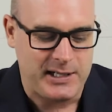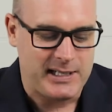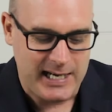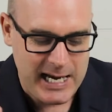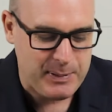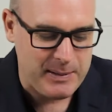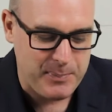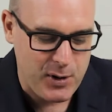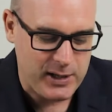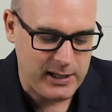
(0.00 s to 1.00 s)
it's heaping
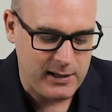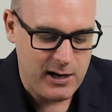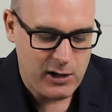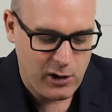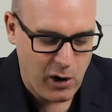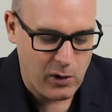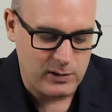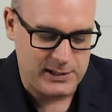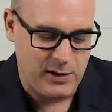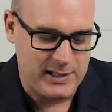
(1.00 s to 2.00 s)
burning
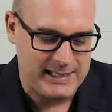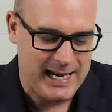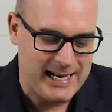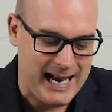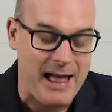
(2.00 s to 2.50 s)
coals on his head,